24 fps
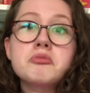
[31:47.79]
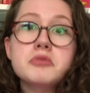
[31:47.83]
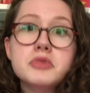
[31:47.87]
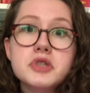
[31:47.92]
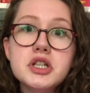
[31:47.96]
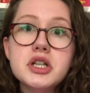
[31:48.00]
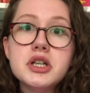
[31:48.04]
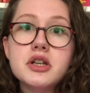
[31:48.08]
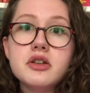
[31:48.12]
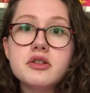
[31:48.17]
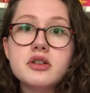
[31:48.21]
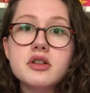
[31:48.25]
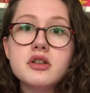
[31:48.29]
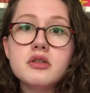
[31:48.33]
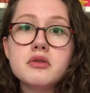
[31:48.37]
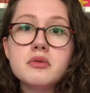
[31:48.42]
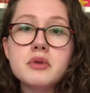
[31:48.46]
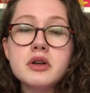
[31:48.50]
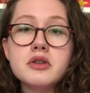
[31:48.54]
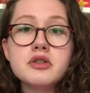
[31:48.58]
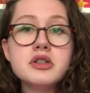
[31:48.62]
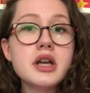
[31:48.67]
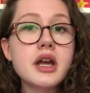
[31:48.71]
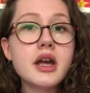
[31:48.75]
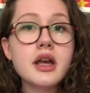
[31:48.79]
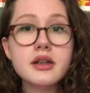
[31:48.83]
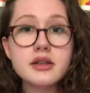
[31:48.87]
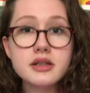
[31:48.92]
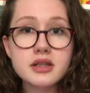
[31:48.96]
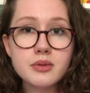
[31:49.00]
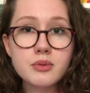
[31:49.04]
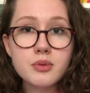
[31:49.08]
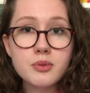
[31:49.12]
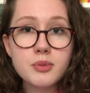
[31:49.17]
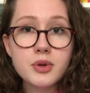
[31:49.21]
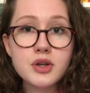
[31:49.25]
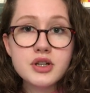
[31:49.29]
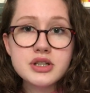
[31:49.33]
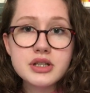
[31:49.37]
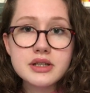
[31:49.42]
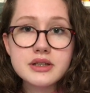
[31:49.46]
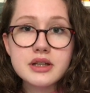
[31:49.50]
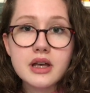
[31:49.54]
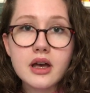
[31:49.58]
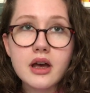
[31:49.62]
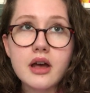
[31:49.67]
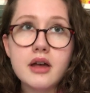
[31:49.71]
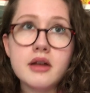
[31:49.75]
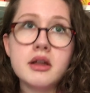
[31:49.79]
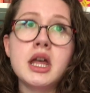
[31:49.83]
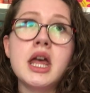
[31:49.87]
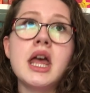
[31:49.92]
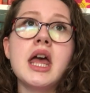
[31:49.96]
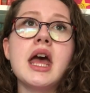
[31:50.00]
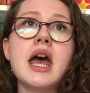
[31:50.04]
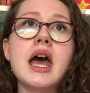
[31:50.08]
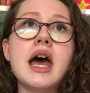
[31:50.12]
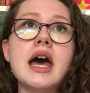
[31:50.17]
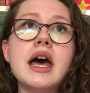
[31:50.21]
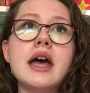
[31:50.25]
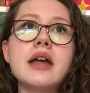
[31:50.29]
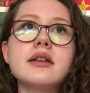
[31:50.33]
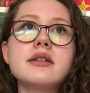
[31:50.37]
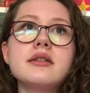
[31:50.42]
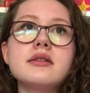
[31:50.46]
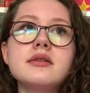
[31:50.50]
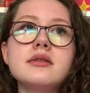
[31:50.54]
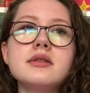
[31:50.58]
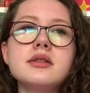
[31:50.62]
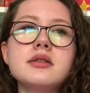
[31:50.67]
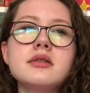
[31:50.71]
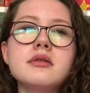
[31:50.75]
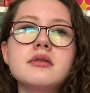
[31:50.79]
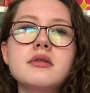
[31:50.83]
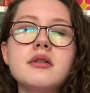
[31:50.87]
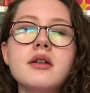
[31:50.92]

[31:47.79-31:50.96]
she uses a wheelchair and someone pushes her, and